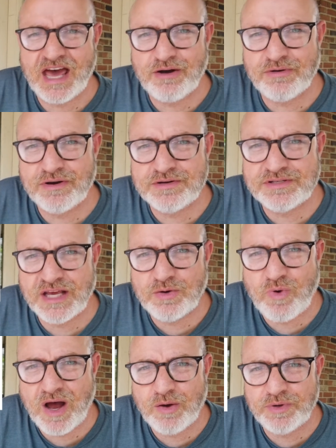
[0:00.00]
I don't
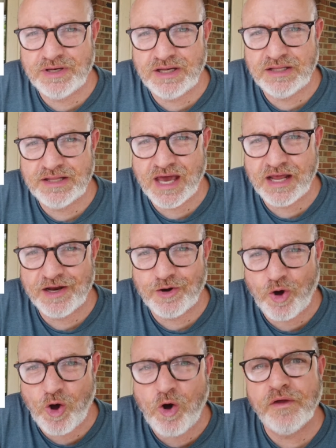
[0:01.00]
understand why I would need that at
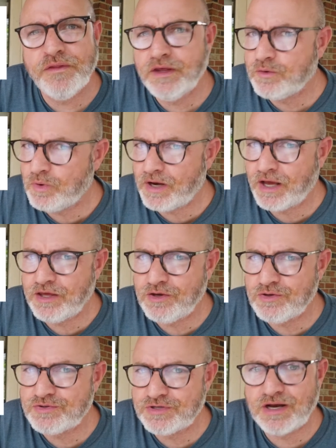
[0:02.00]
all. And then when I
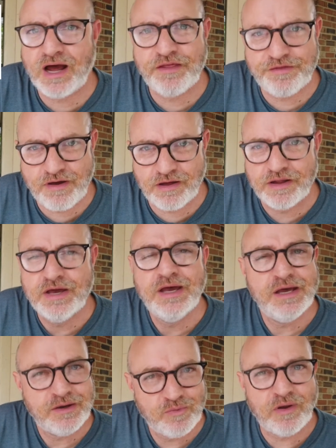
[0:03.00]
used it, I thought,
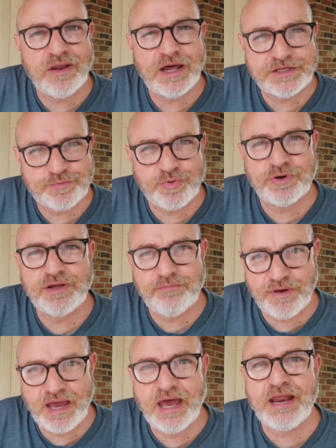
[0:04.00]
well, that's pretty
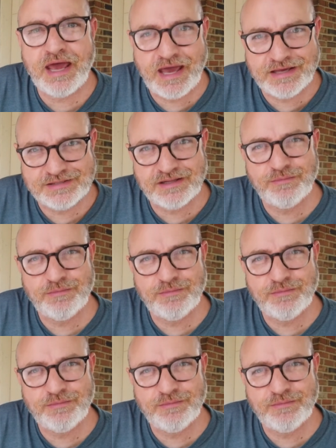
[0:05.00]
badass.